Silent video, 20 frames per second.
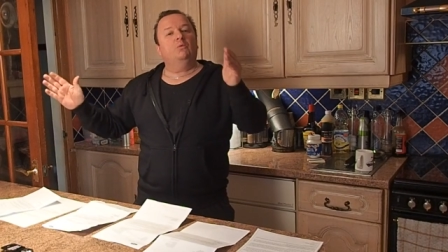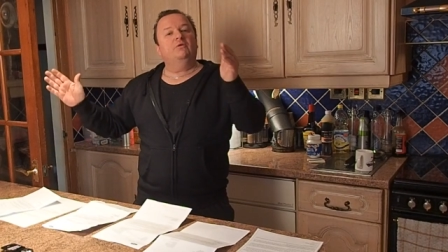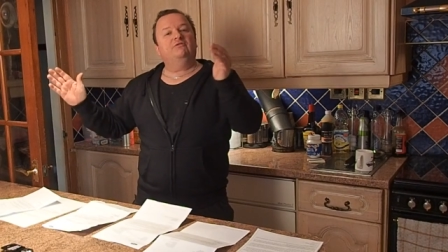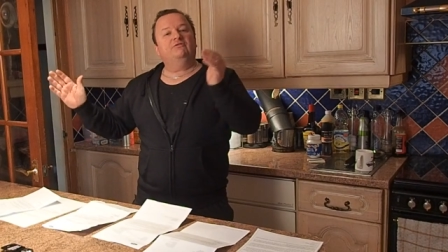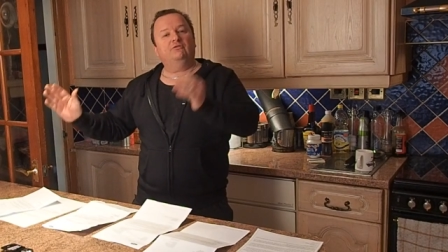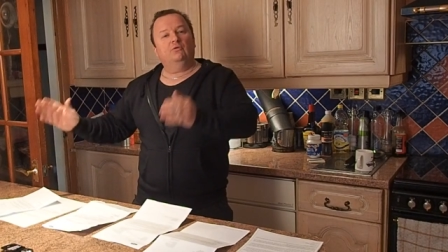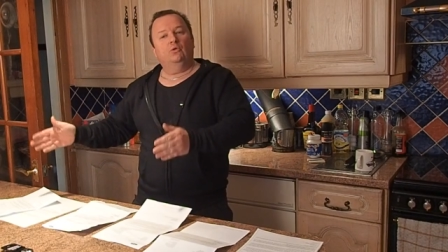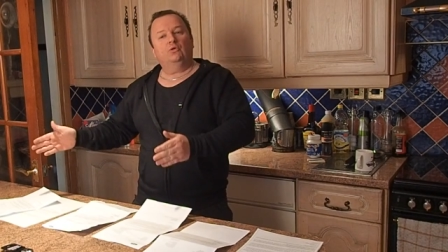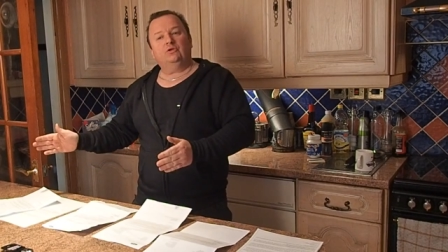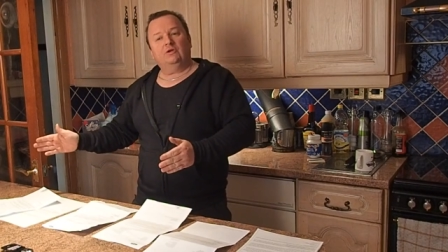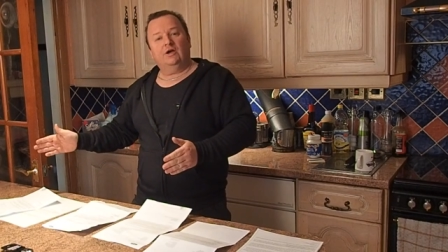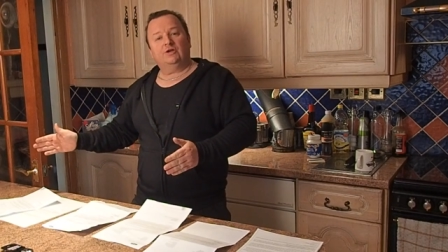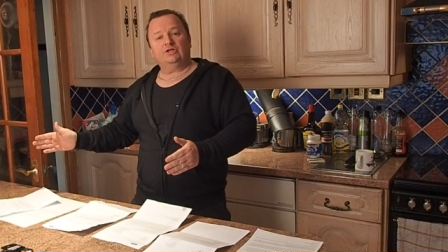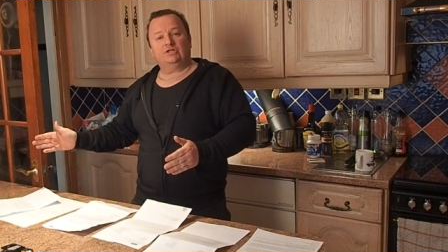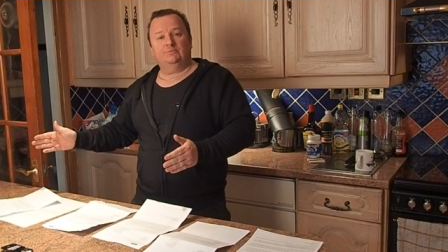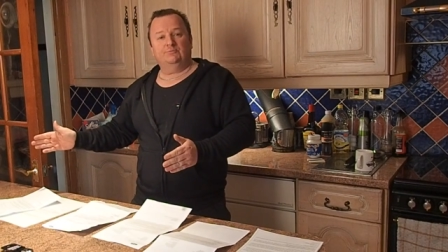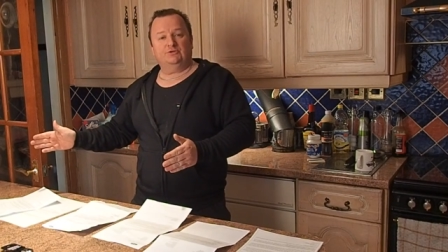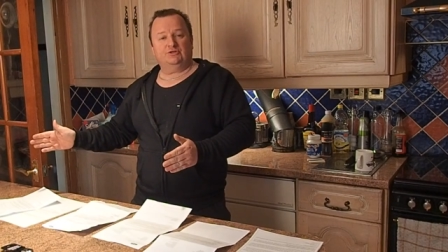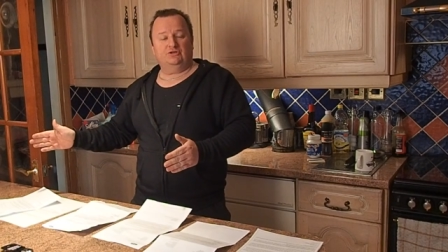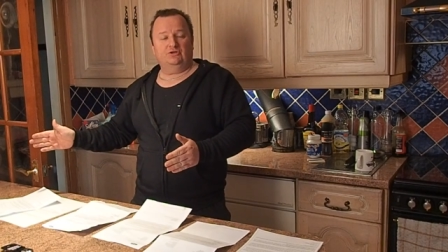with Ford
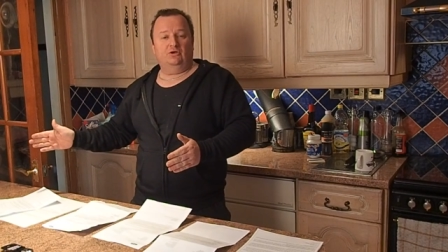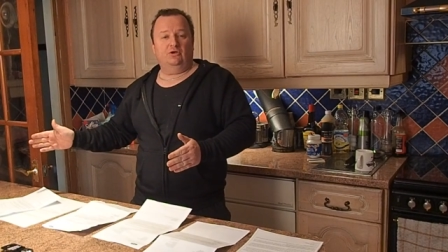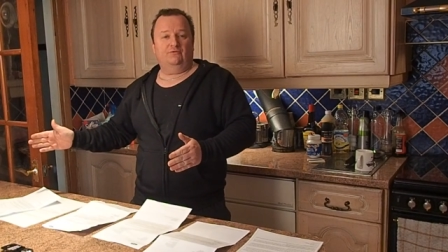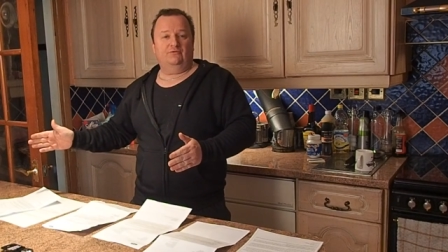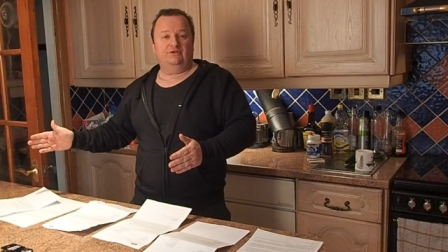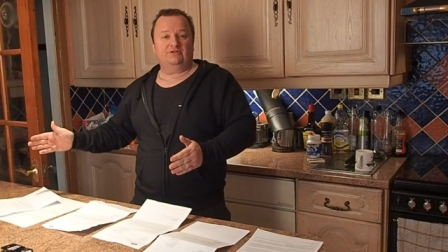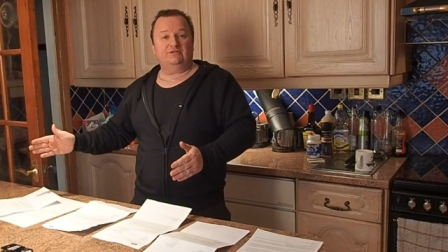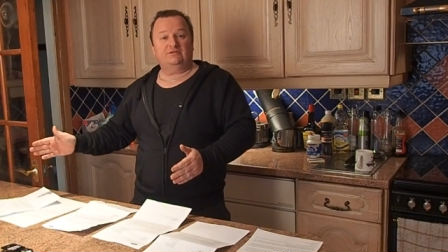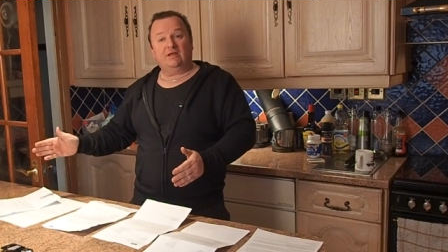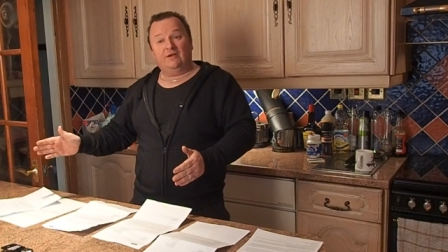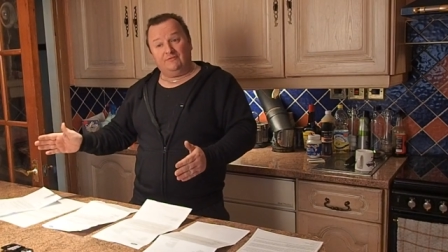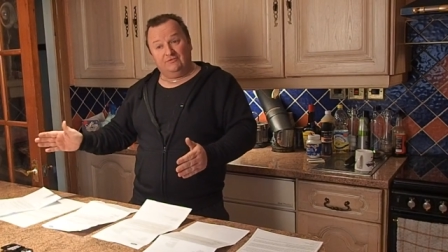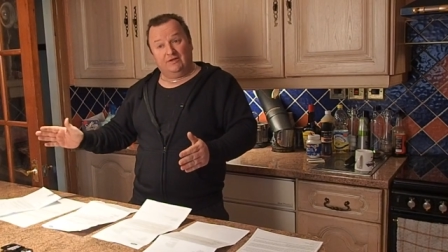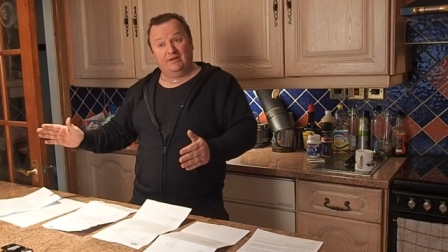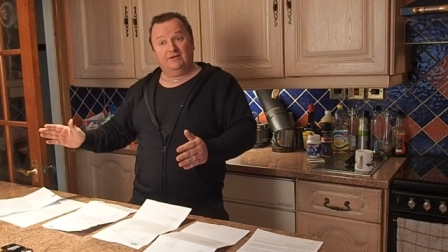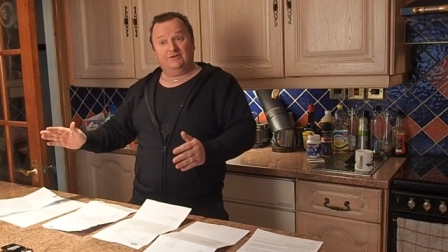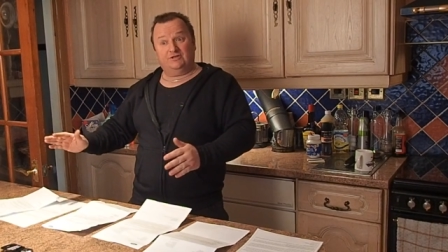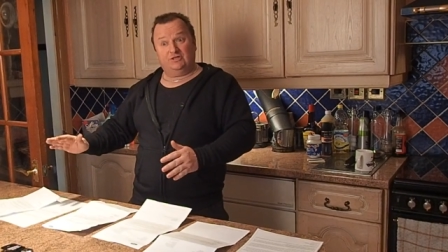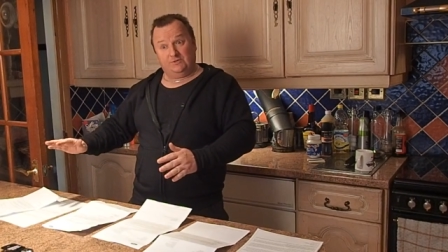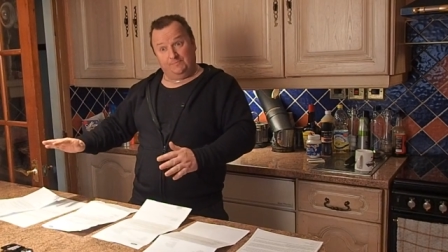customer service, and don't
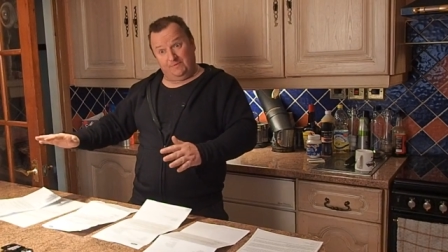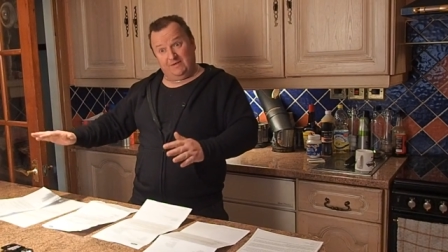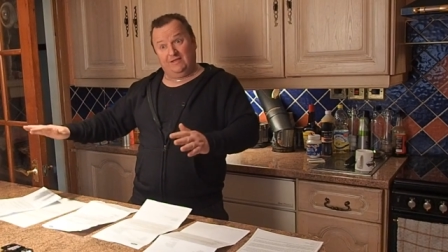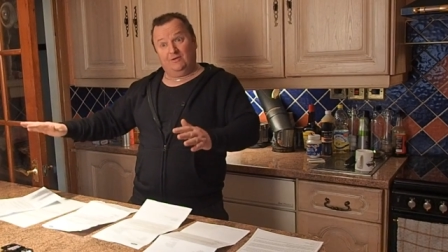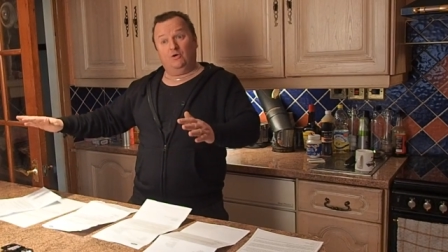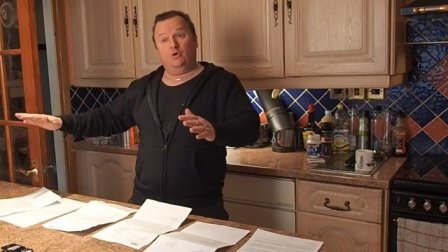forget this is a big